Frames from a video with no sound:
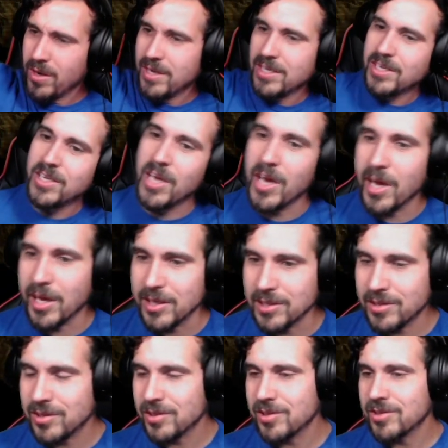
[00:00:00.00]

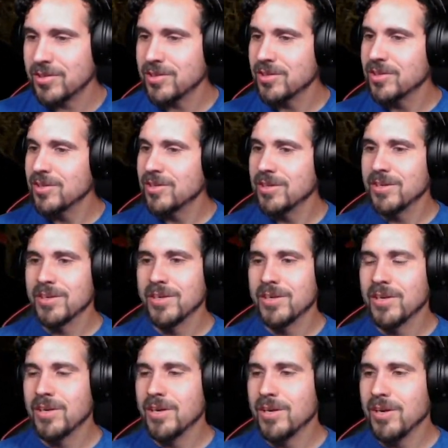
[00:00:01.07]
Yes!
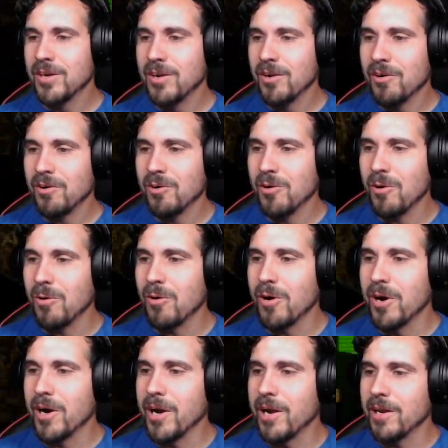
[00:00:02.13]

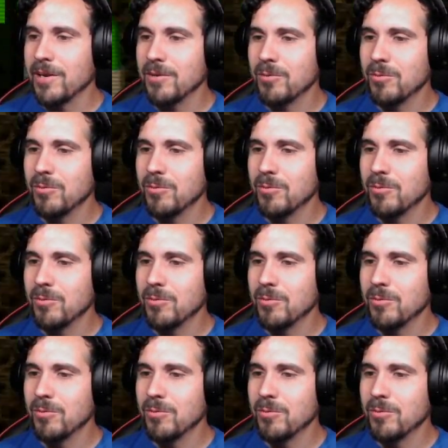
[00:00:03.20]
Alright.